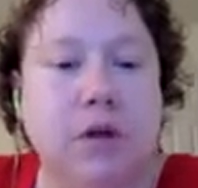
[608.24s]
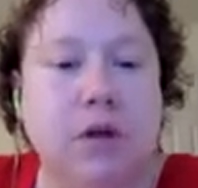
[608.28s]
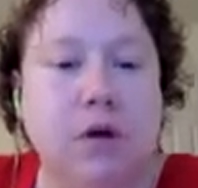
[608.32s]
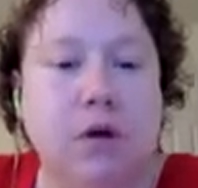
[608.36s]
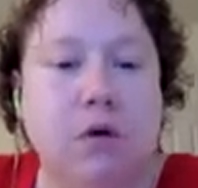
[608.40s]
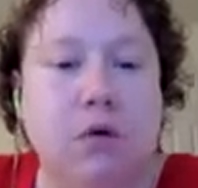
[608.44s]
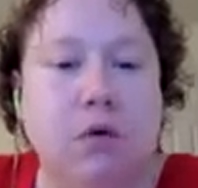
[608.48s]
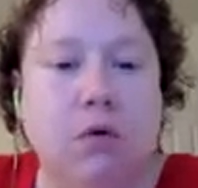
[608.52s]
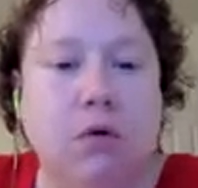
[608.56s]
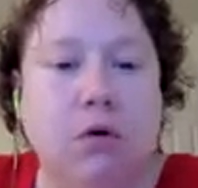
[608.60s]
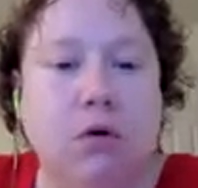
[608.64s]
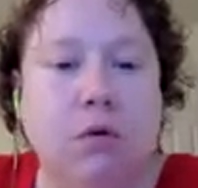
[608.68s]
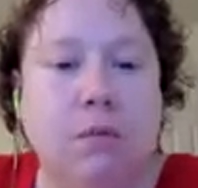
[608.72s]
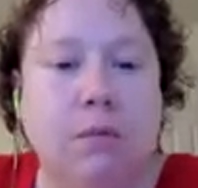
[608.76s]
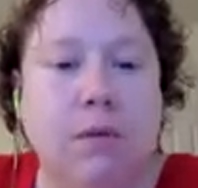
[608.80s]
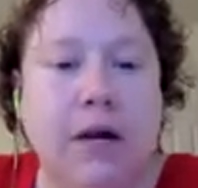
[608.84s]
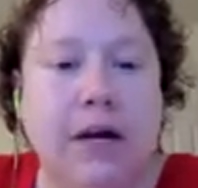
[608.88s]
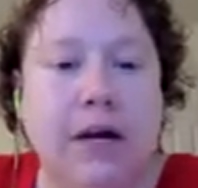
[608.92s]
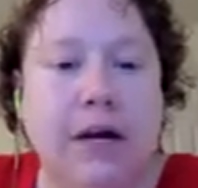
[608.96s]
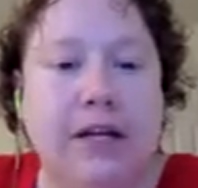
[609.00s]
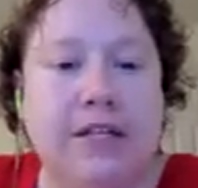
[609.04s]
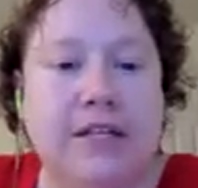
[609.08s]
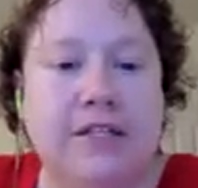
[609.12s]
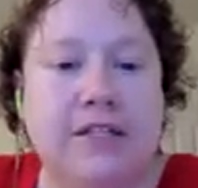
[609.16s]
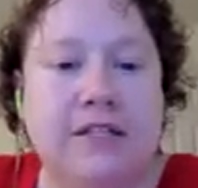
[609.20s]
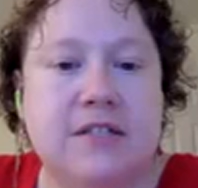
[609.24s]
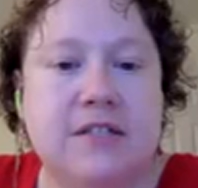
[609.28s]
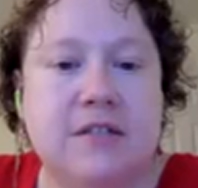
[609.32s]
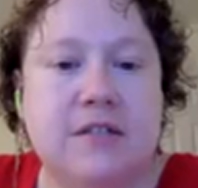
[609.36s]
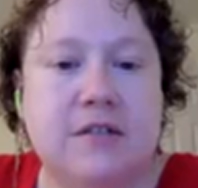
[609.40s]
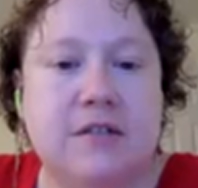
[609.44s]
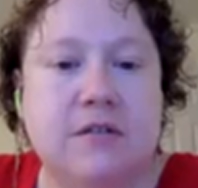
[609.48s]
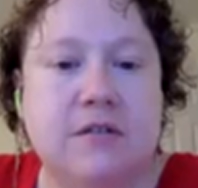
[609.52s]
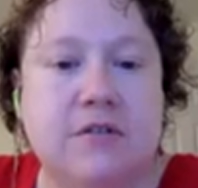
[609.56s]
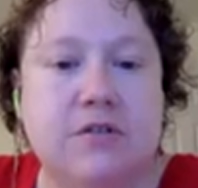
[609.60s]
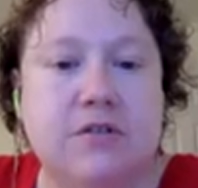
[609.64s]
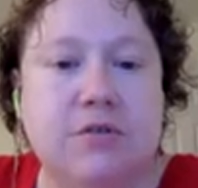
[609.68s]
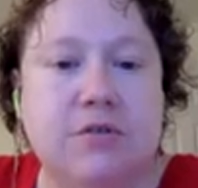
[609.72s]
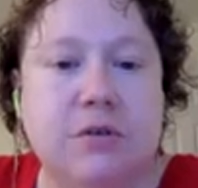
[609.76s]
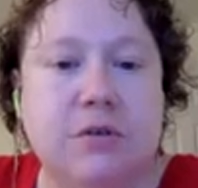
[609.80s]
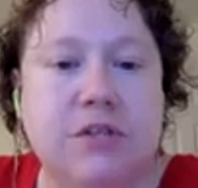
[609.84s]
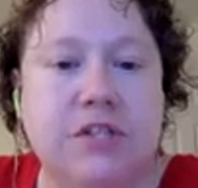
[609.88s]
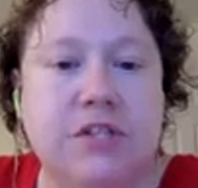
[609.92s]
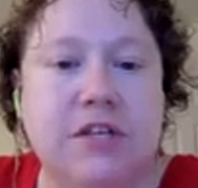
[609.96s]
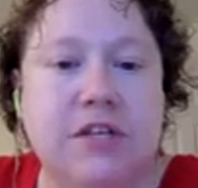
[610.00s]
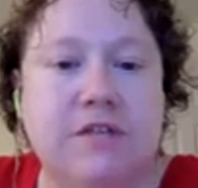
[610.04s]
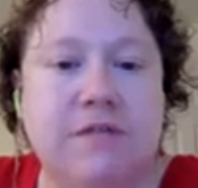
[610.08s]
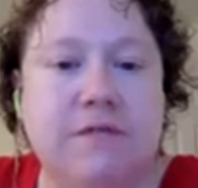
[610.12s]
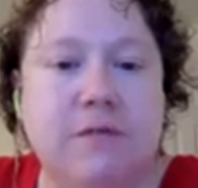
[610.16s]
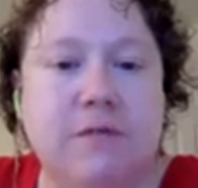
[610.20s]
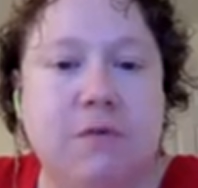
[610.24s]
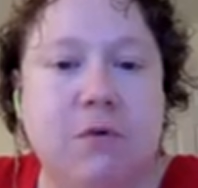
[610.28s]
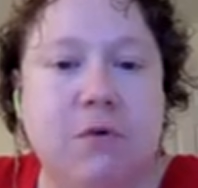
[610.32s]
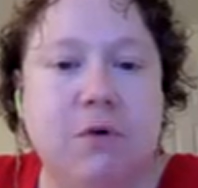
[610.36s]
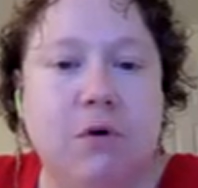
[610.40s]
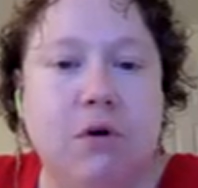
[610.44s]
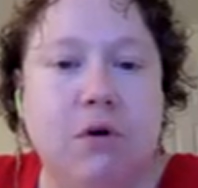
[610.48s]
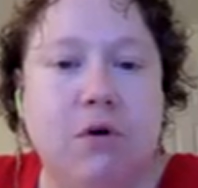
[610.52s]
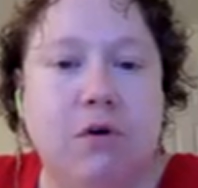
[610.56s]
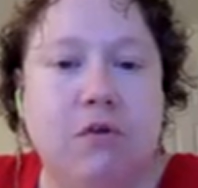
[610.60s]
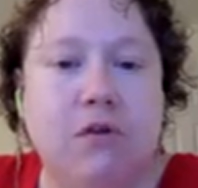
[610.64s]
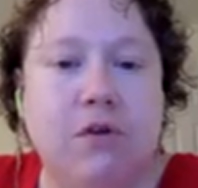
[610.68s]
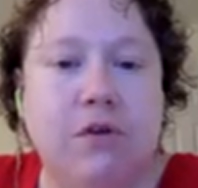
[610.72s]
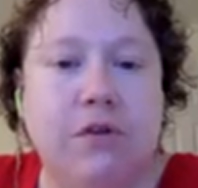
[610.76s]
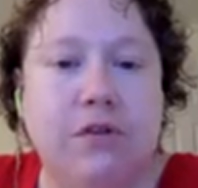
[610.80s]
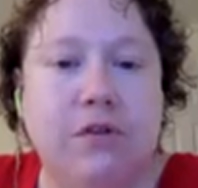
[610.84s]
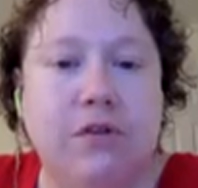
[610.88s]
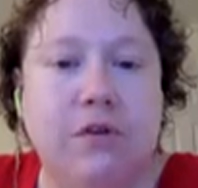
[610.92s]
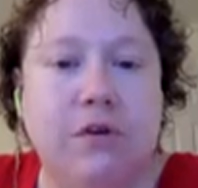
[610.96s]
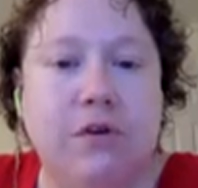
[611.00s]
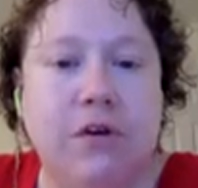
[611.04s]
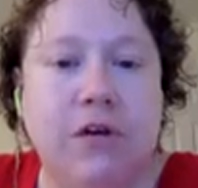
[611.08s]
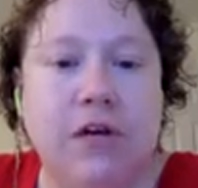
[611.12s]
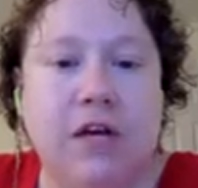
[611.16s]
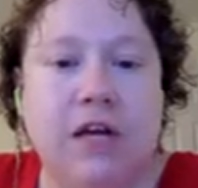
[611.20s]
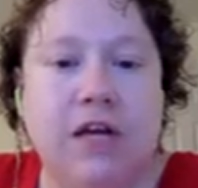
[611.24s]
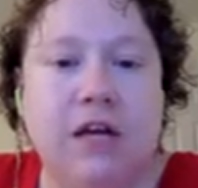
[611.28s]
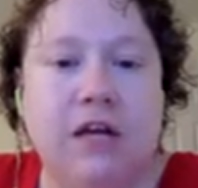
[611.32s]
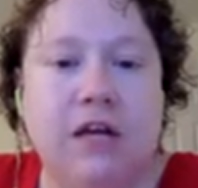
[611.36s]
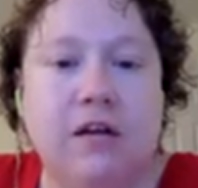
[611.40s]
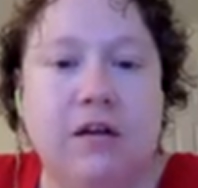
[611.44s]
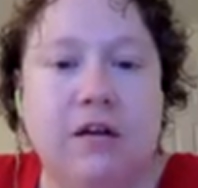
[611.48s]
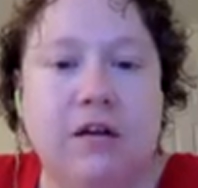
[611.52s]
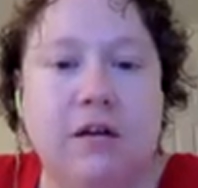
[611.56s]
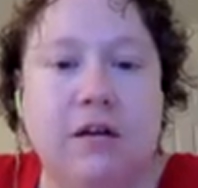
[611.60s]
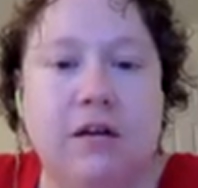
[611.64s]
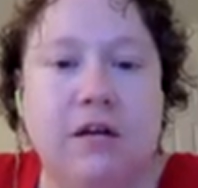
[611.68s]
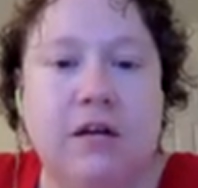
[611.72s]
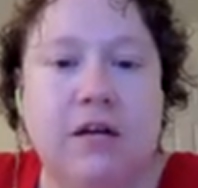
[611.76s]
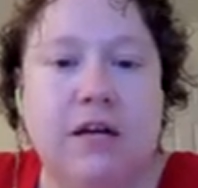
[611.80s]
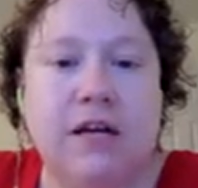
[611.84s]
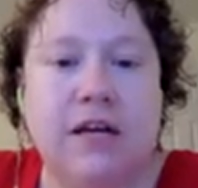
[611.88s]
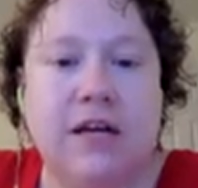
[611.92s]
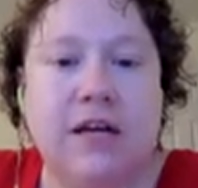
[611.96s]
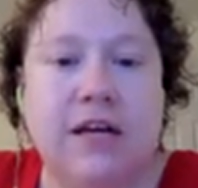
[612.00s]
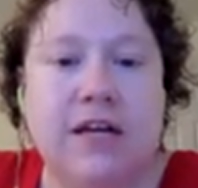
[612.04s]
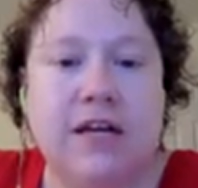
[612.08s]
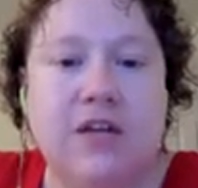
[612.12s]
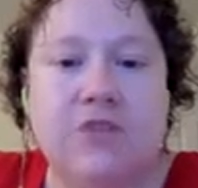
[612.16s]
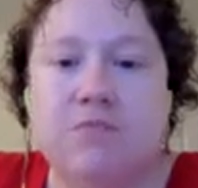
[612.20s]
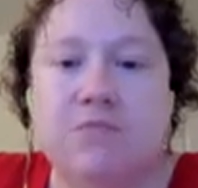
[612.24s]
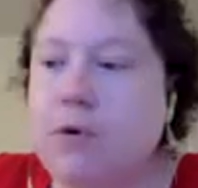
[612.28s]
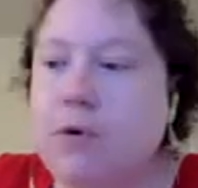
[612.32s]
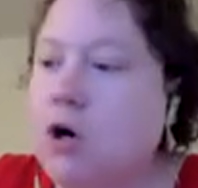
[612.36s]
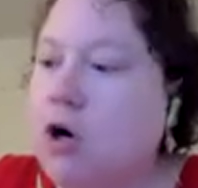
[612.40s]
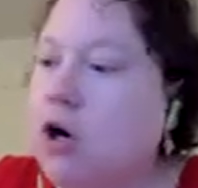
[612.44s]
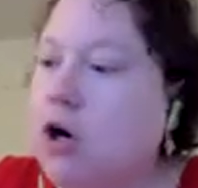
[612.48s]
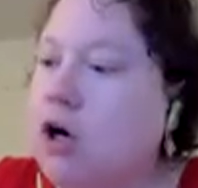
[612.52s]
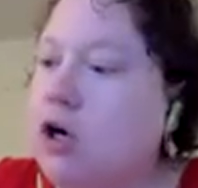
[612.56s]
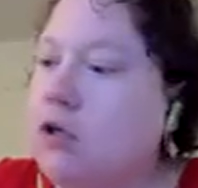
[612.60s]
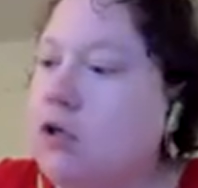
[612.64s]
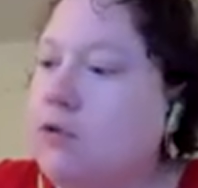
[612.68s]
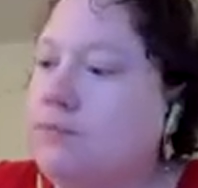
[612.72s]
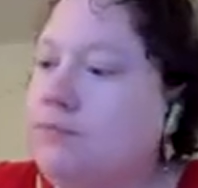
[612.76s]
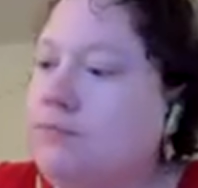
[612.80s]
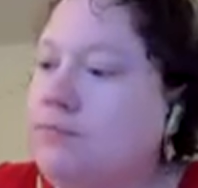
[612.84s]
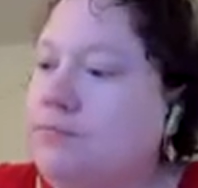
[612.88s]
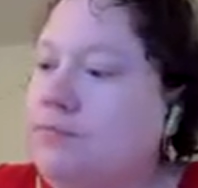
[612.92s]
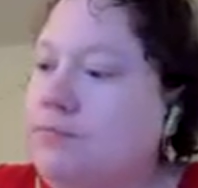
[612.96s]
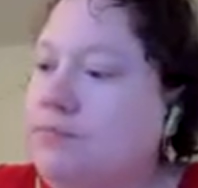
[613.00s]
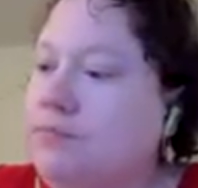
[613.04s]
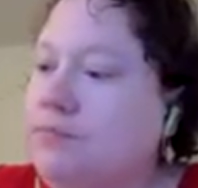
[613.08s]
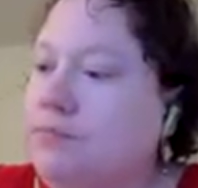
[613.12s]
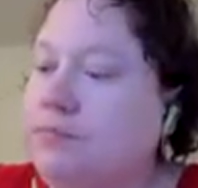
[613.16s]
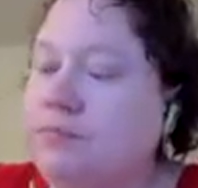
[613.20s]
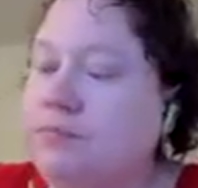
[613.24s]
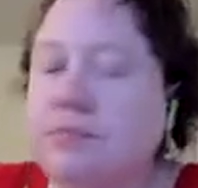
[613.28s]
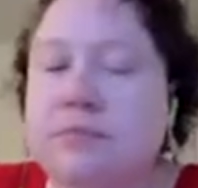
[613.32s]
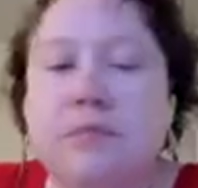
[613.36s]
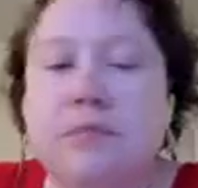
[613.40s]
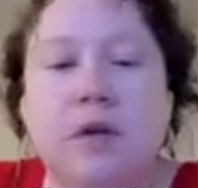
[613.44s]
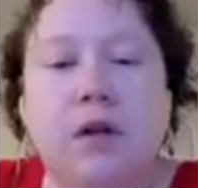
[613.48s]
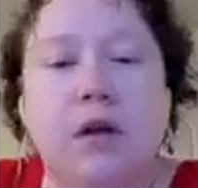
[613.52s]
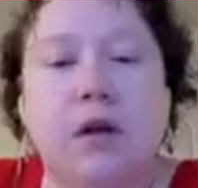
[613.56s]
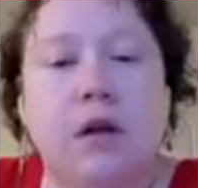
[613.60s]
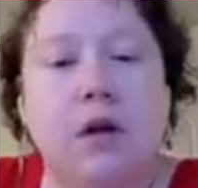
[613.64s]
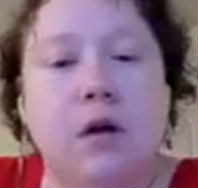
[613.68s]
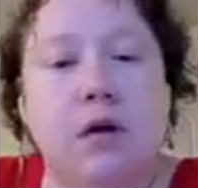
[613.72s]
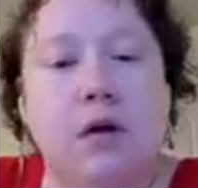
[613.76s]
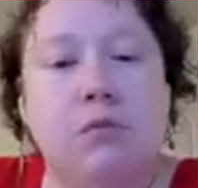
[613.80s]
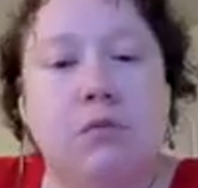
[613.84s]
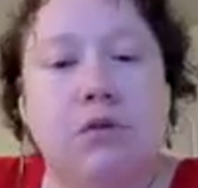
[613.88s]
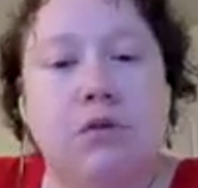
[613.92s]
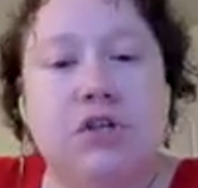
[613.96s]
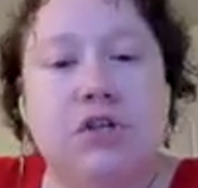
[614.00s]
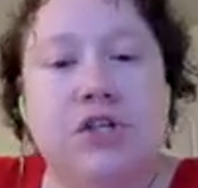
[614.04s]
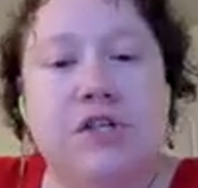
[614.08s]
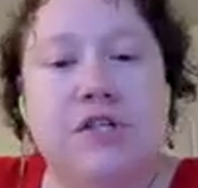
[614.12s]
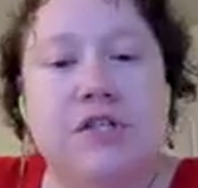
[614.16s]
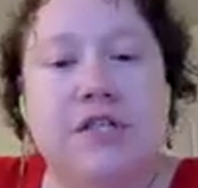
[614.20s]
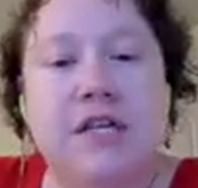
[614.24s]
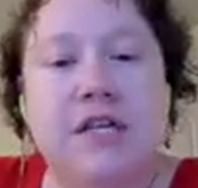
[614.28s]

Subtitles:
or minus 24 over 30 h bar, which is